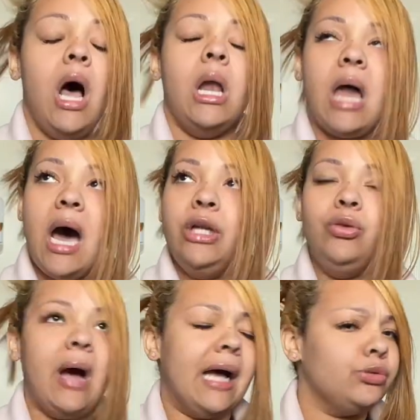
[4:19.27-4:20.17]
A lot
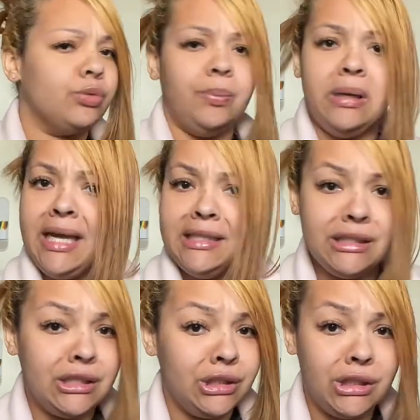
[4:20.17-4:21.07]
of you guys were
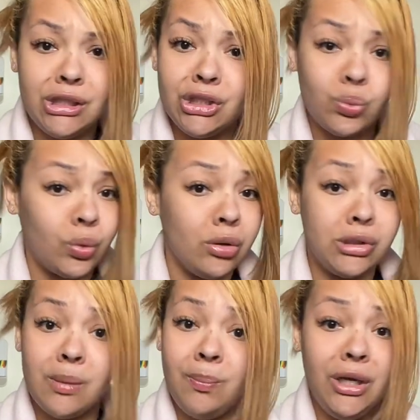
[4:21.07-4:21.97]
placed into this
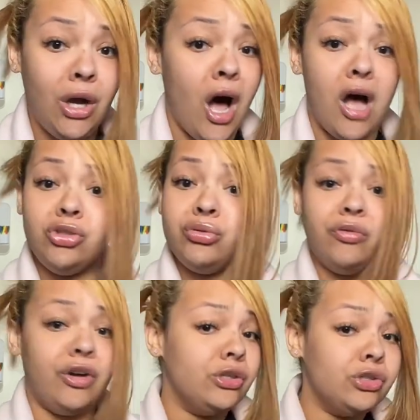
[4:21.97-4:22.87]
world to be
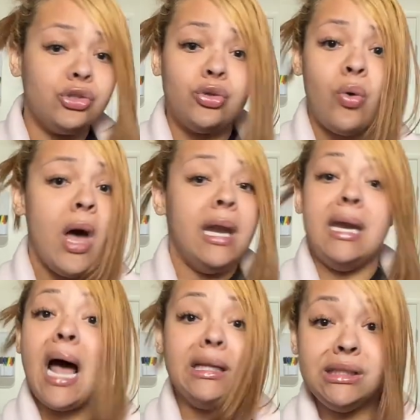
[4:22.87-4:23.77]
controversial,
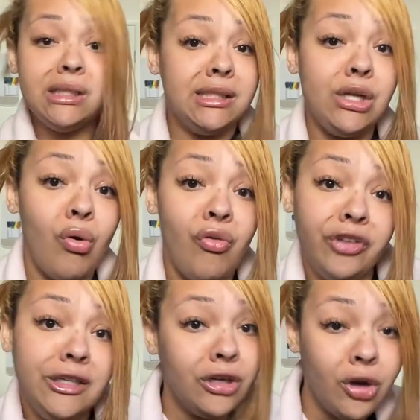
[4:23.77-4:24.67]
not to sit
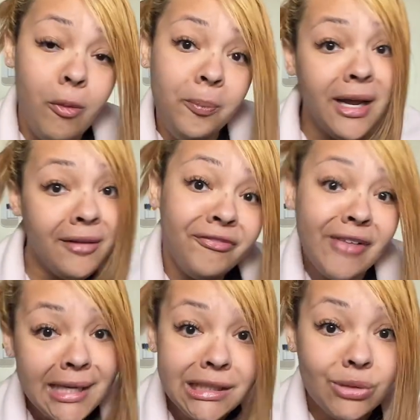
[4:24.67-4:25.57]
over here and go pick
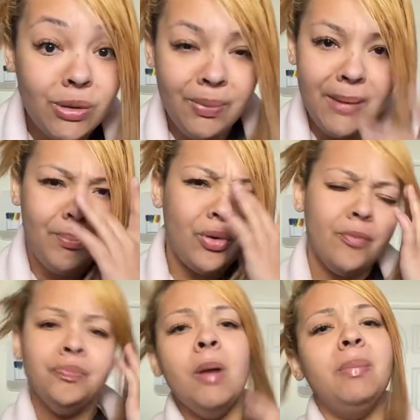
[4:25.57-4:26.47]
fights with people,